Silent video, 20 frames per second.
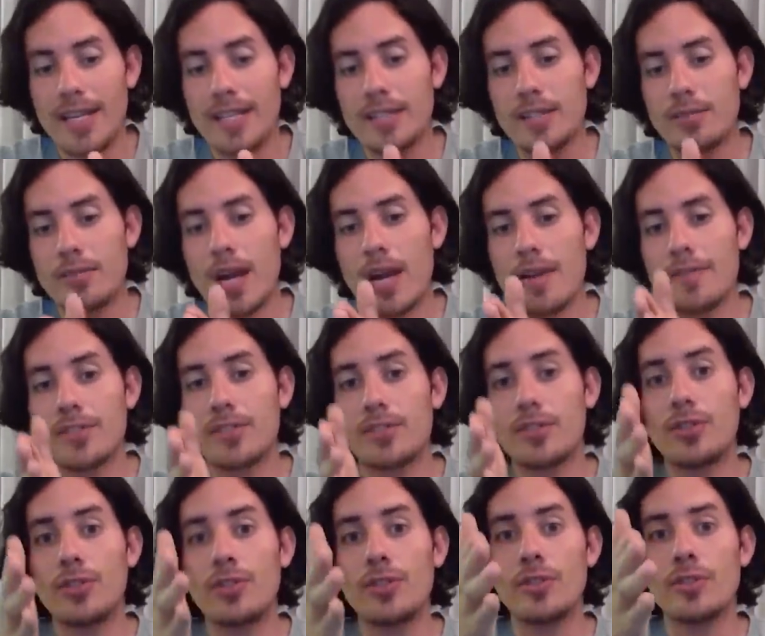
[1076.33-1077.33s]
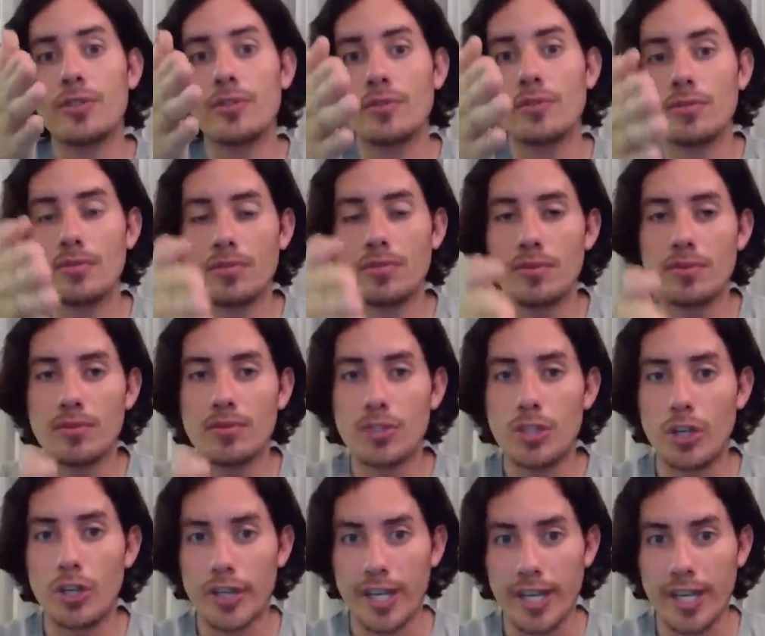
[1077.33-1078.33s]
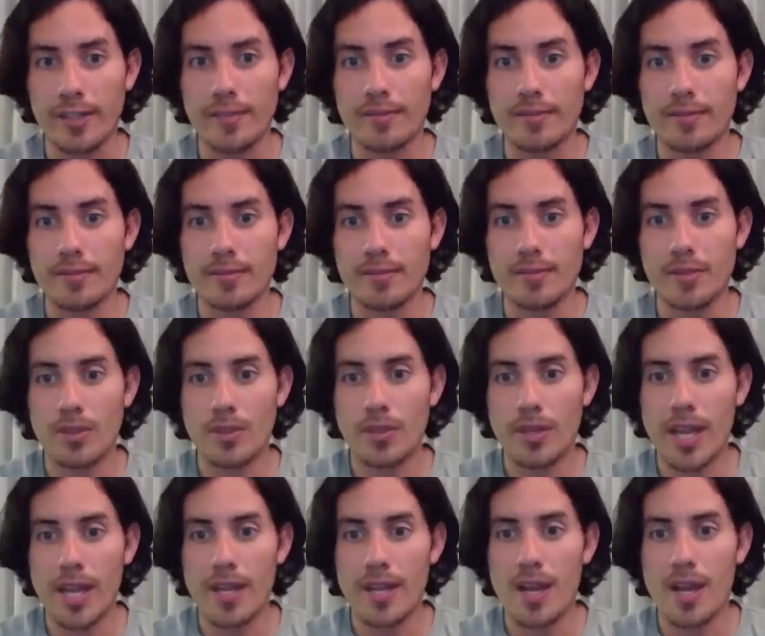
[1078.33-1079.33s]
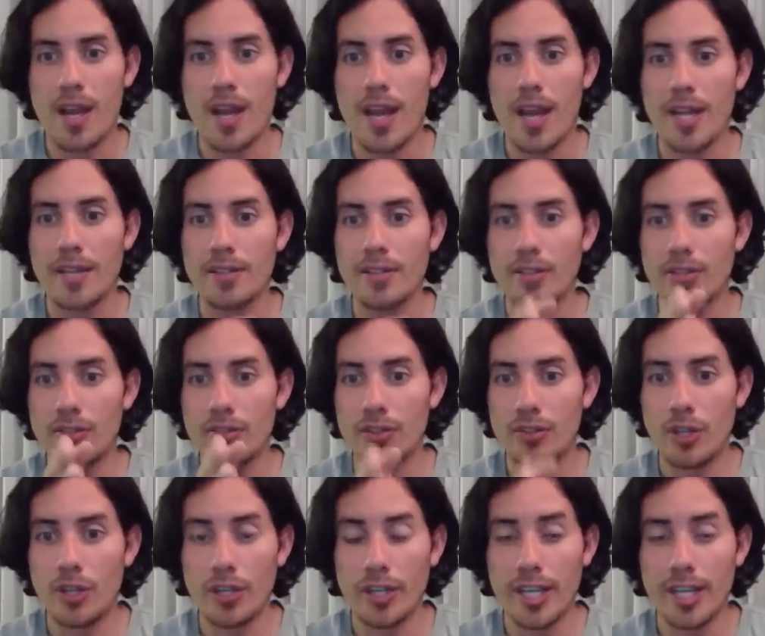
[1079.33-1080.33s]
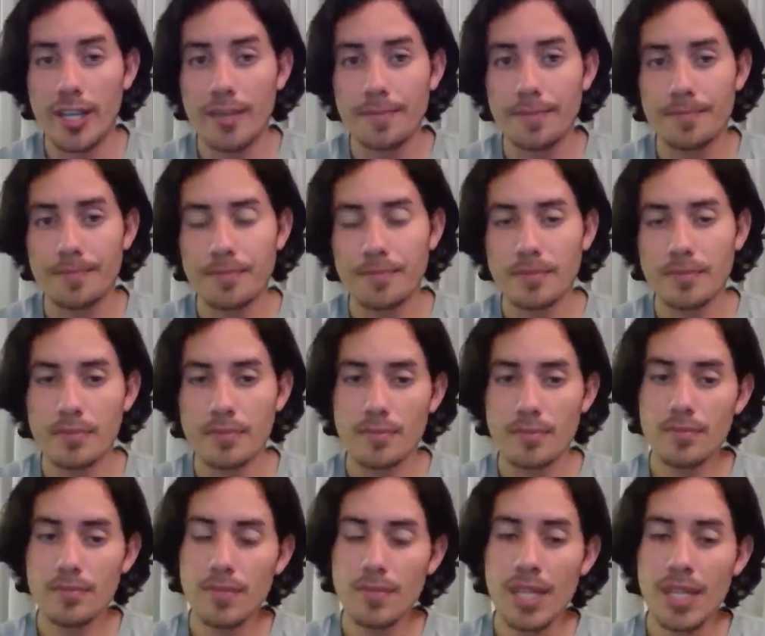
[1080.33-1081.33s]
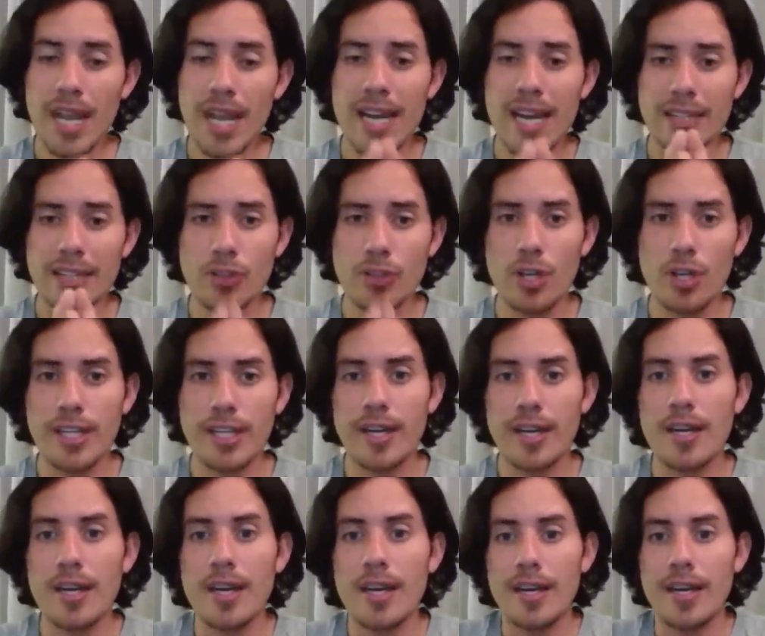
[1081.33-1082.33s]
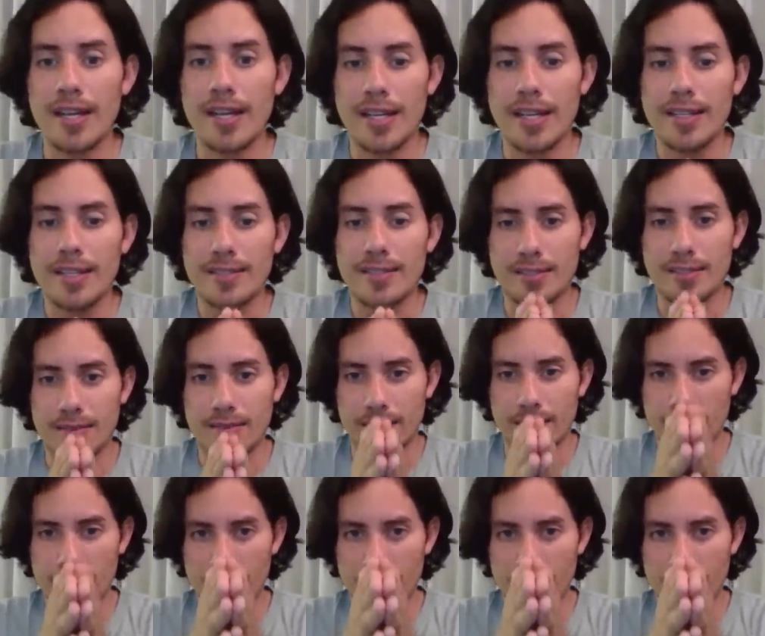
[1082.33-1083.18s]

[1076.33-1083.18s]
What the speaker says: it arrives to Turkey, okay? And Turkey, Anatolia, is